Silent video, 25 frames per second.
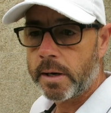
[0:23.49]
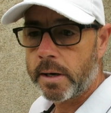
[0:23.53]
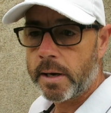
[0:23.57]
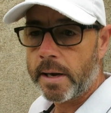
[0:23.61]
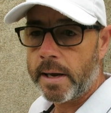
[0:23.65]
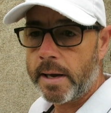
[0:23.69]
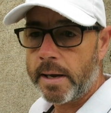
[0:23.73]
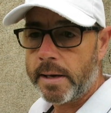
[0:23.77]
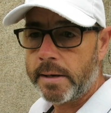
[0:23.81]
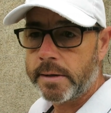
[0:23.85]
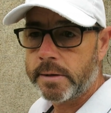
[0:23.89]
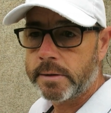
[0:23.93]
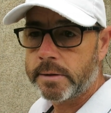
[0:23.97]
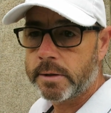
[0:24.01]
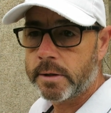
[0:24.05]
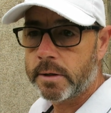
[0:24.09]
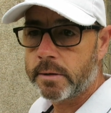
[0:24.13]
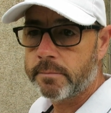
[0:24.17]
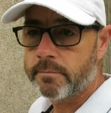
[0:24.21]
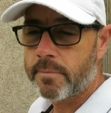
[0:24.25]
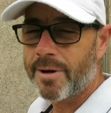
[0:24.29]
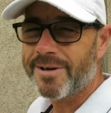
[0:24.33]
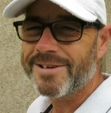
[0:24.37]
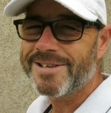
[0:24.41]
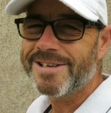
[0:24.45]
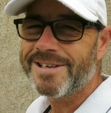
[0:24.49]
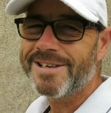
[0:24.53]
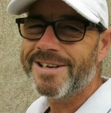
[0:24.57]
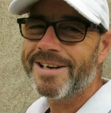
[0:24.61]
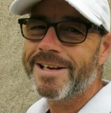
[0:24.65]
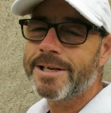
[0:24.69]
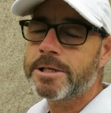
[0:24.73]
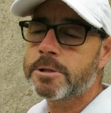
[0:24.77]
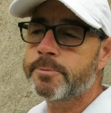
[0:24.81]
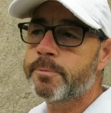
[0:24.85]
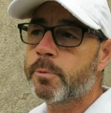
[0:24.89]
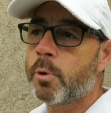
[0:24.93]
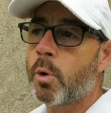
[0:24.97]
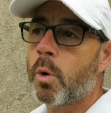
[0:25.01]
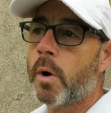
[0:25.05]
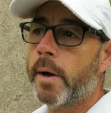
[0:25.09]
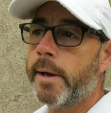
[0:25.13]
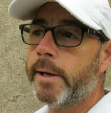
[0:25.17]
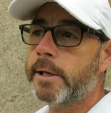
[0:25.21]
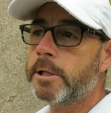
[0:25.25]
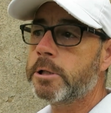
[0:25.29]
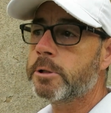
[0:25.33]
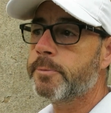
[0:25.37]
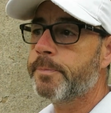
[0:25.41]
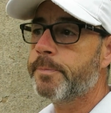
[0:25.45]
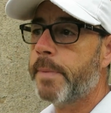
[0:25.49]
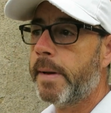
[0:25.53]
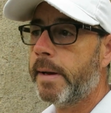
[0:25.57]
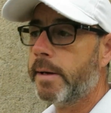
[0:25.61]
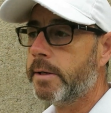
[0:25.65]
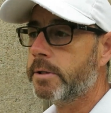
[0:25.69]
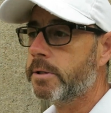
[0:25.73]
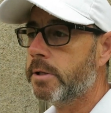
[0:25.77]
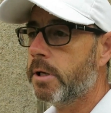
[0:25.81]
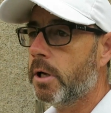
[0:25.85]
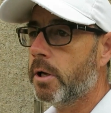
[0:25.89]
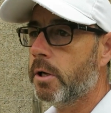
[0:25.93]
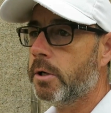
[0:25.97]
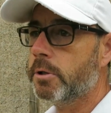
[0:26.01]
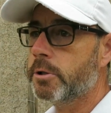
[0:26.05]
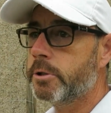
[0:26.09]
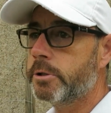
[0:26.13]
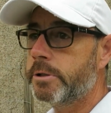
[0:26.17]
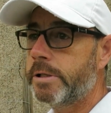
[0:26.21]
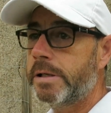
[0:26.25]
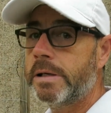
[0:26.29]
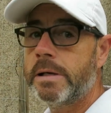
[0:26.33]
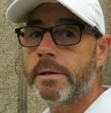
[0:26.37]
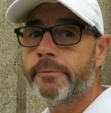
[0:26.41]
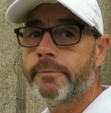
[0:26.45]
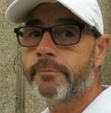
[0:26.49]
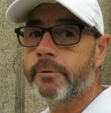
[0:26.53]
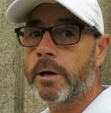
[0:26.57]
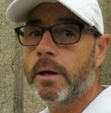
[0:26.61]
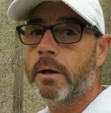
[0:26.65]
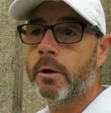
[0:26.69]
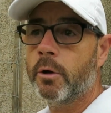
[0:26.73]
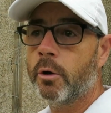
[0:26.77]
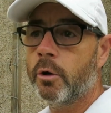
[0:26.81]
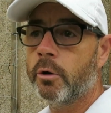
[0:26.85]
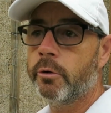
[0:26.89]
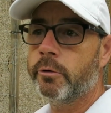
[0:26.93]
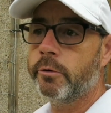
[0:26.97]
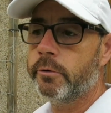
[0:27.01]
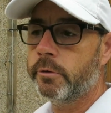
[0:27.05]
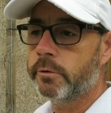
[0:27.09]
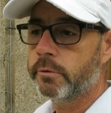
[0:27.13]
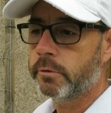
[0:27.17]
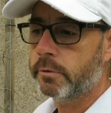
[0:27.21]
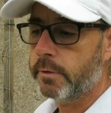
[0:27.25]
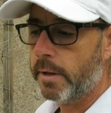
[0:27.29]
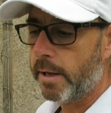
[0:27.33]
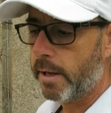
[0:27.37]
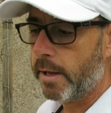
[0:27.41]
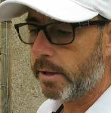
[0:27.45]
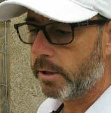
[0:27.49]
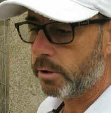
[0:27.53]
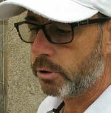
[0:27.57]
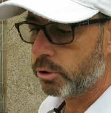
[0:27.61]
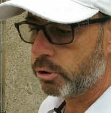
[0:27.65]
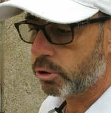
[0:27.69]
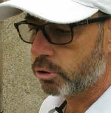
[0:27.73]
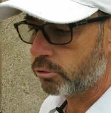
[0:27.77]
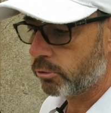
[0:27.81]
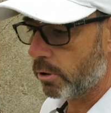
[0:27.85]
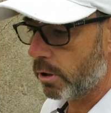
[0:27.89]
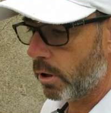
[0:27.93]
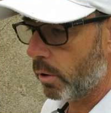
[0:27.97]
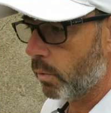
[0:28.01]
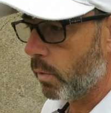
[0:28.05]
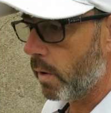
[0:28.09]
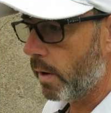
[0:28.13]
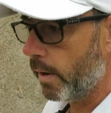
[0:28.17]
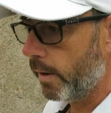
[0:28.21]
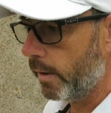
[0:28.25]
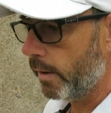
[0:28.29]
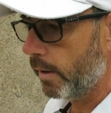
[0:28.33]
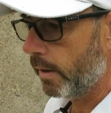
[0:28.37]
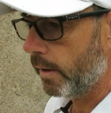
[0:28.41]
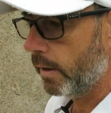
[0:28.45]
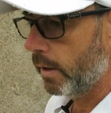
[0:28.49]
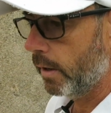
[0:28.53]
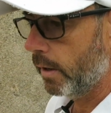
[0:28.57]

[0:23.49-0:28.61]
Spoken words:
And I didn't quite expect her to deliver on that straight away,